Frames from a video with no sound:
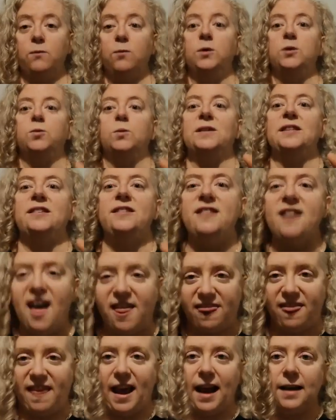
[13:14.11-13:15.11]
which was
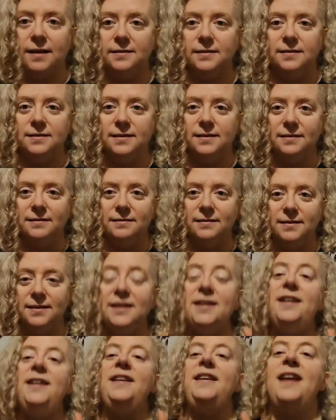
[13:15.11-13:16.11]
nothing.
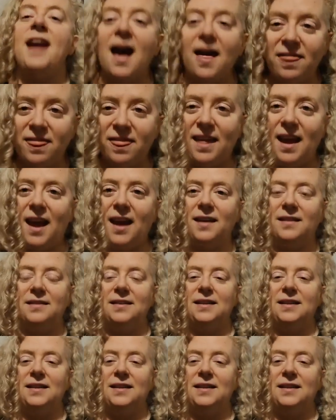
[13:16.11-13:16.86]
Nothing.